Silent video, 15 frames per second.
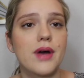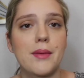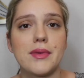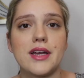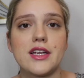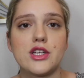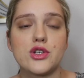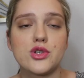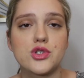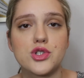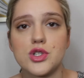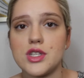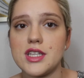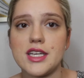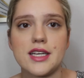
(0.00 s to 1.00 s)
I mean,
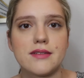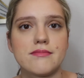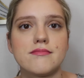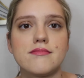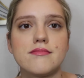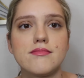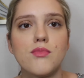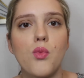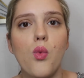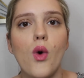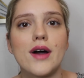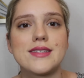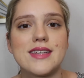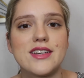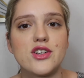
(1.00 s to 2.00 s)
usually
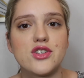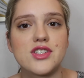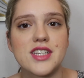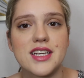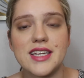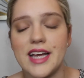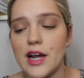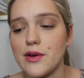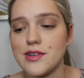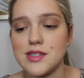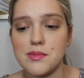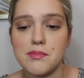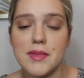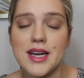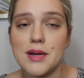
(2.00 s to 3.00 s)
what's in your skincare
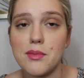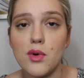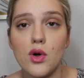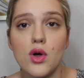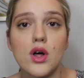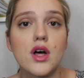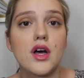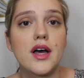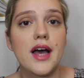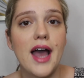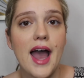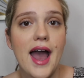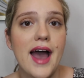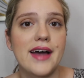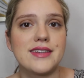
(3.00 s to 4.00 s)
is minimal
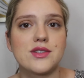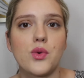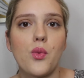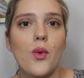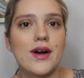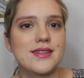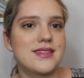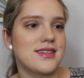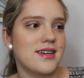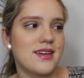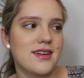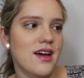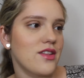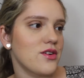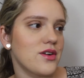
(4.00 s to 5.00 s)
and what's in
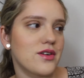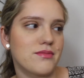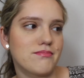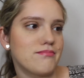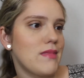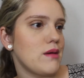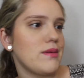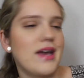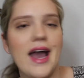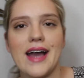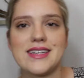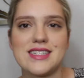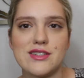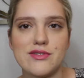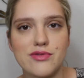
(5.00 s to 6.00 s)
another maybe
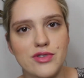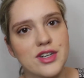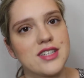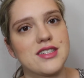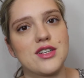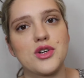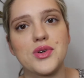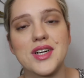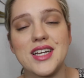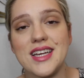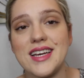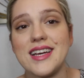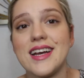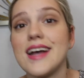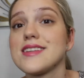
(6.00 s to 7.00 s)
antifreeze
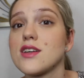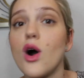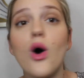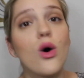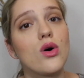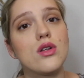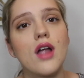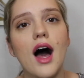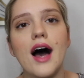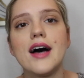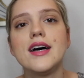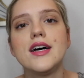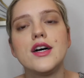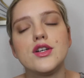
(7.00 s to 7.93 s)
ingredient is a whole lot.